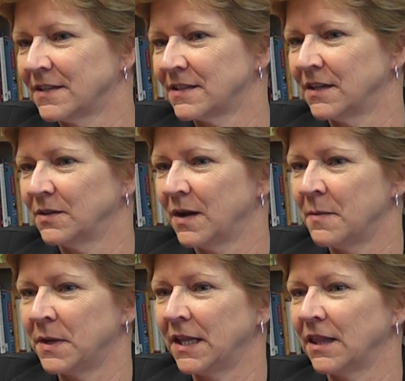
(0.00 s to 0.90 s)
So
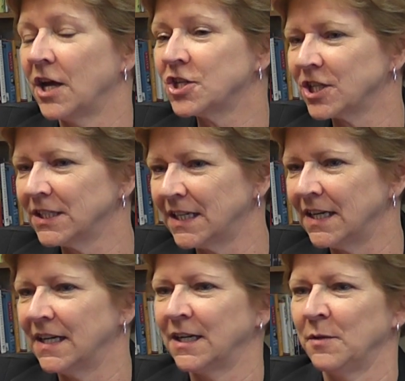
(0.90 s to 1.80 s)
I'm in lunch a
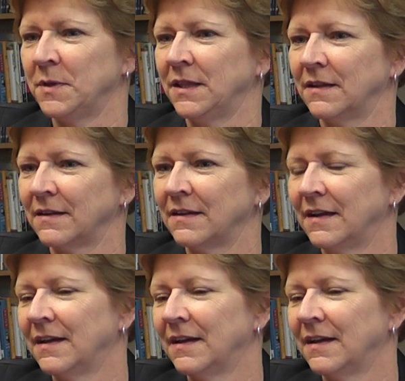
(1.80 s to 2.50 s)
lot, I'm in the